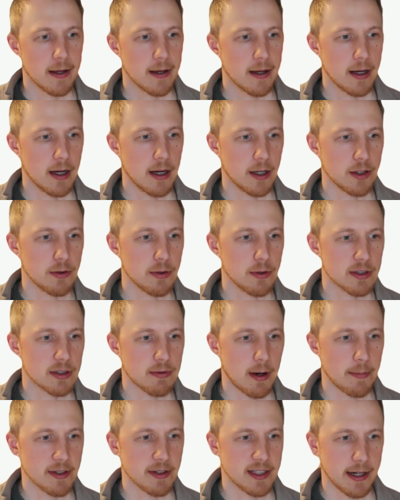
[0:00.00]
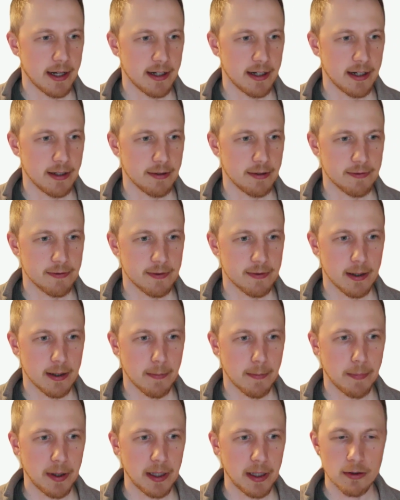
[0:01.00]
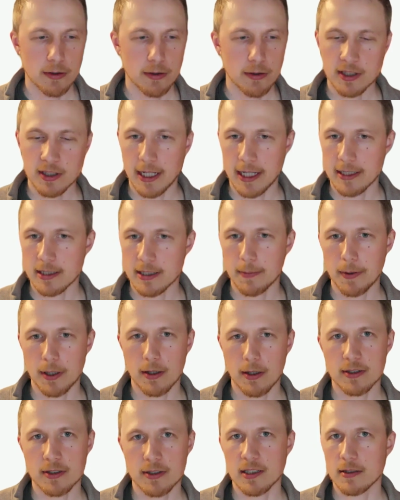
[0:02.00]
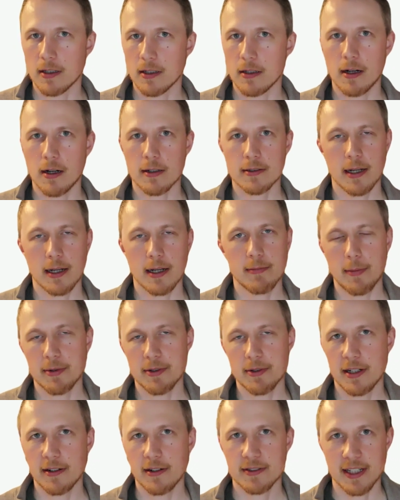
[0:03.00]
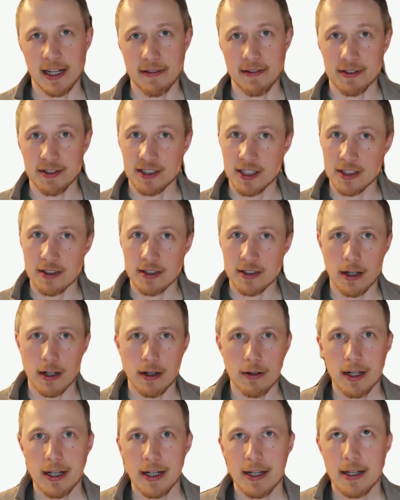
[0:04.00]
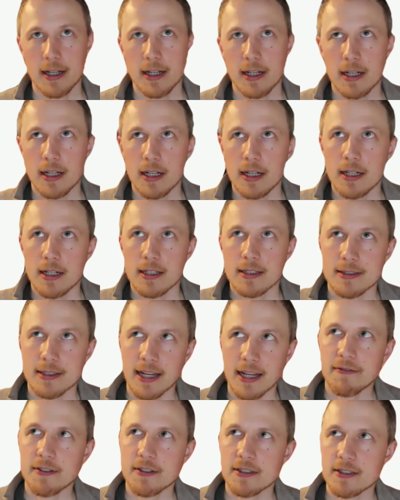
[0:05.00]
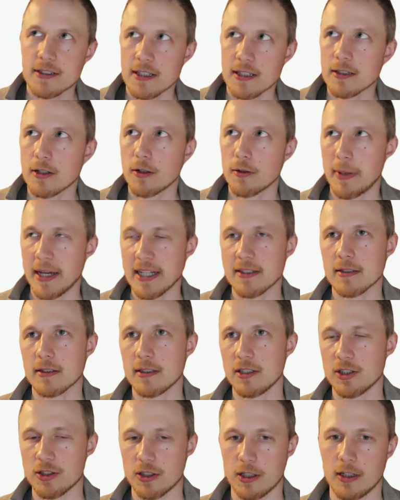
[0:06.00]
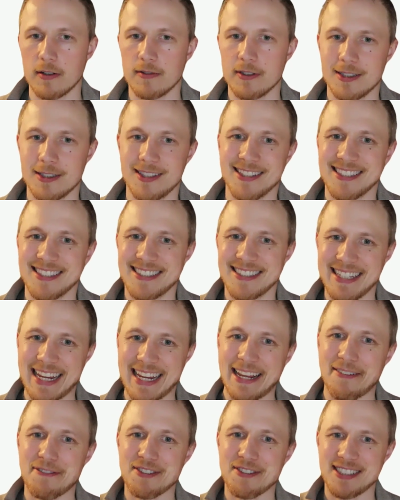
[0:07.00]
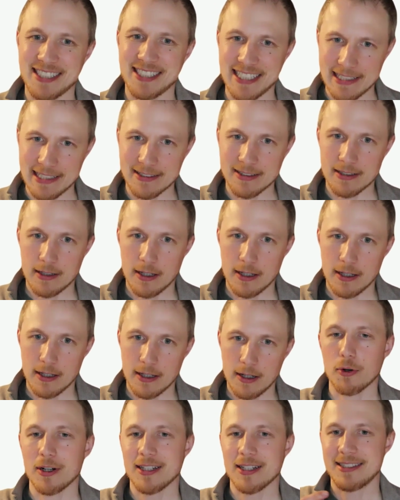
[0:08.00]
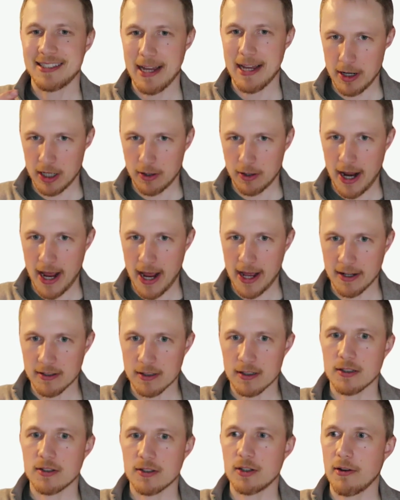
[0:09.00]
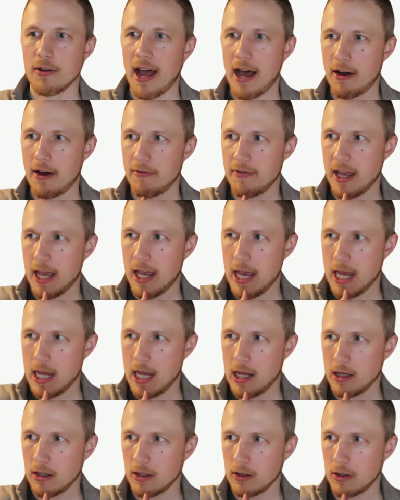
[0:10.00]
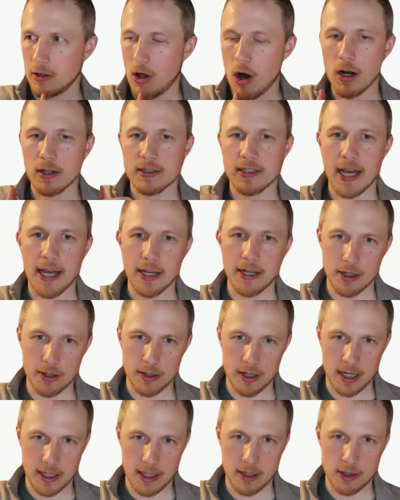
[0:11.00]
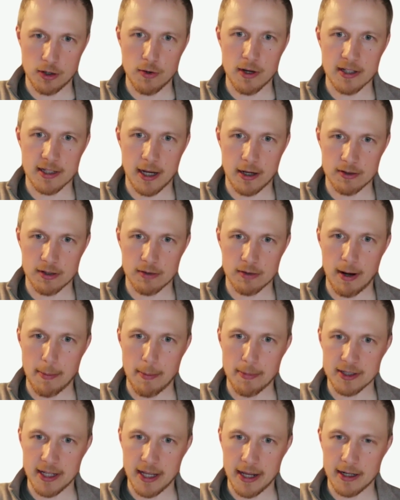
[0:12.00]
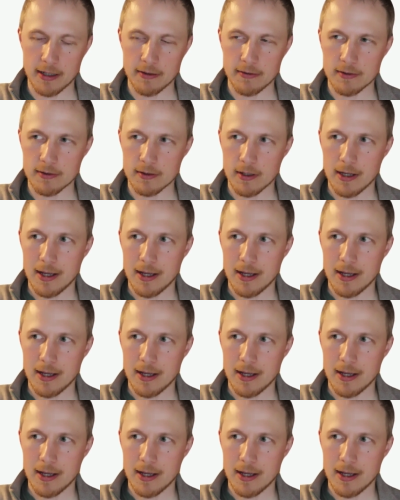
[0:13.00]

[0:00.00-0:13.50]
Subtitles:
U.S. Representative Nancy Pelosi is the longtime representative of San Francisco. San Francisco basically serves as a safe seat for a Democrat to have a long tenure in the U.S. House of Representatives